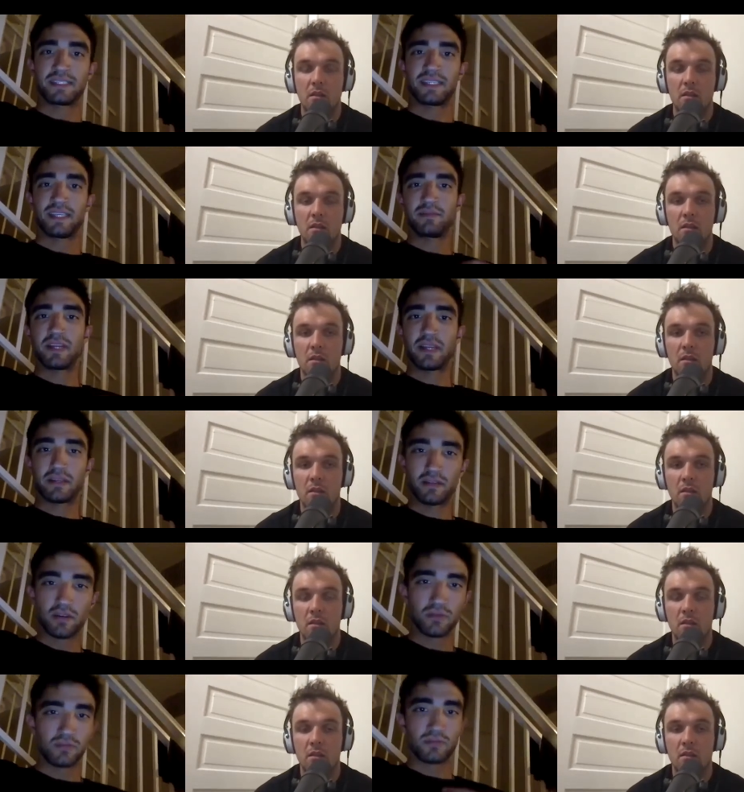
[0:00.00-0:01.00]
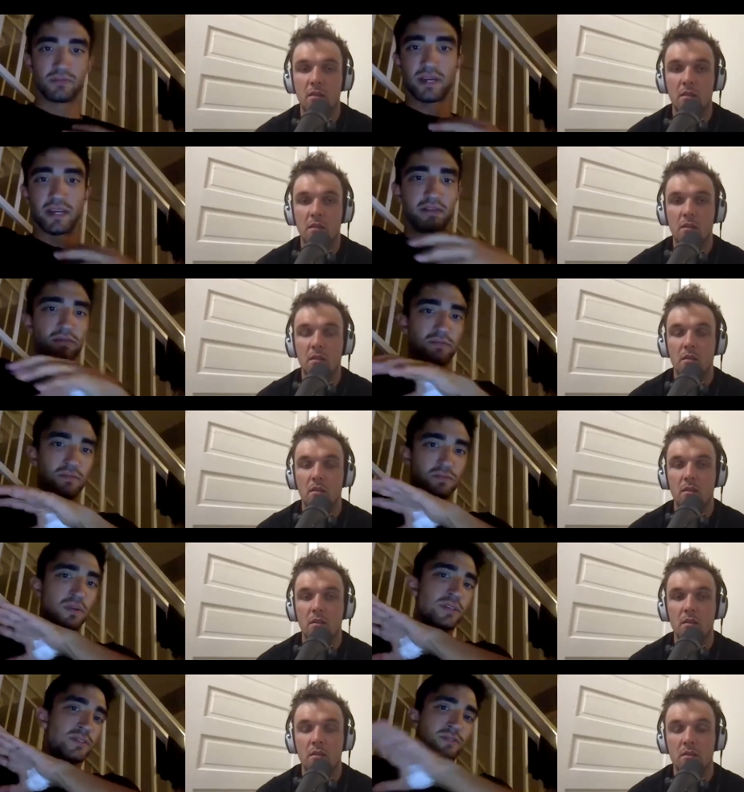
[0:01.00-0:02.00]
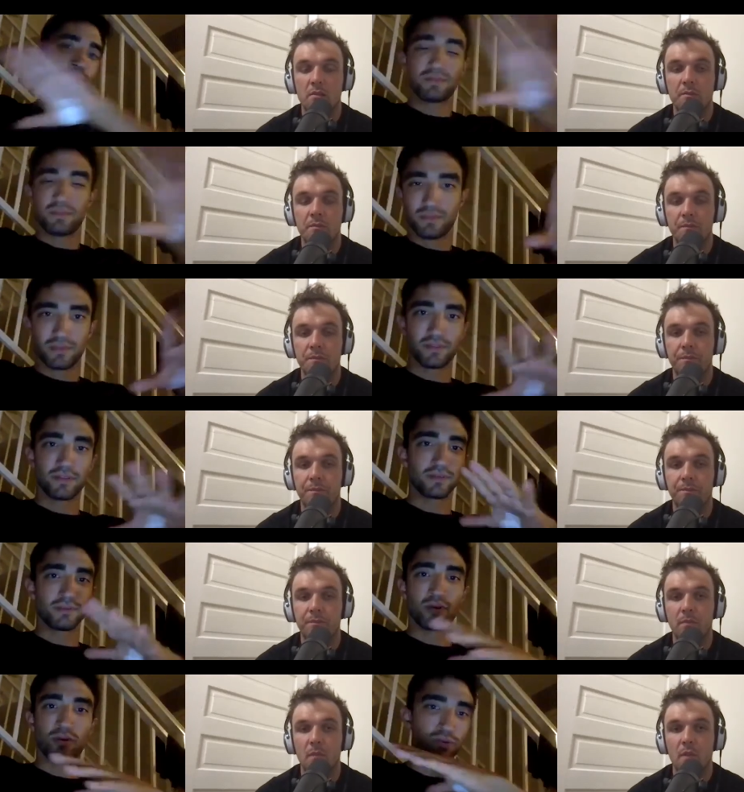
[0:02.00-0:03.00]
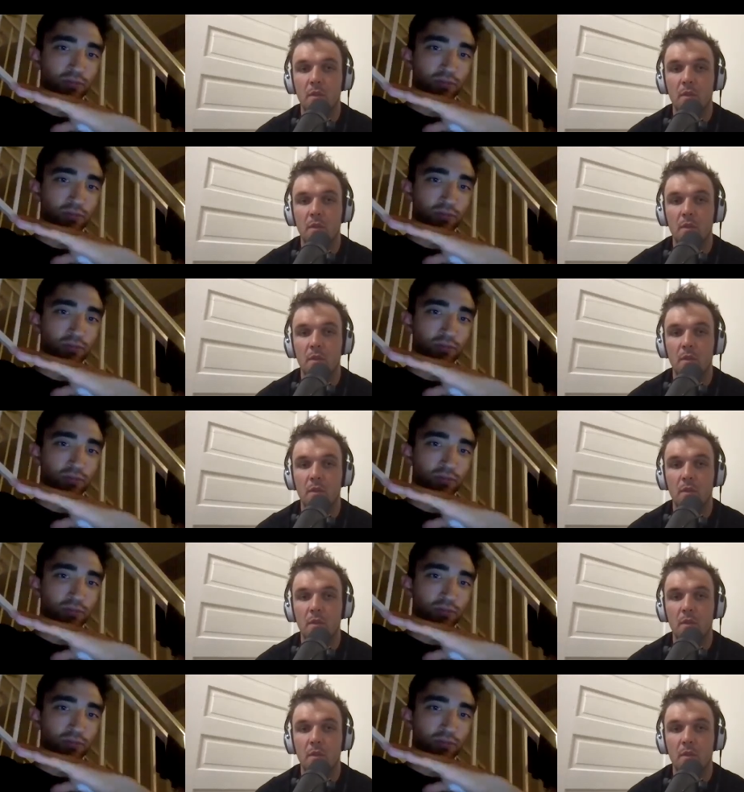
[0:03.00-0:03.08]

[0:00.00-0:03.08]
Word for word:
Speaker 1: seem like oh mike runs the whole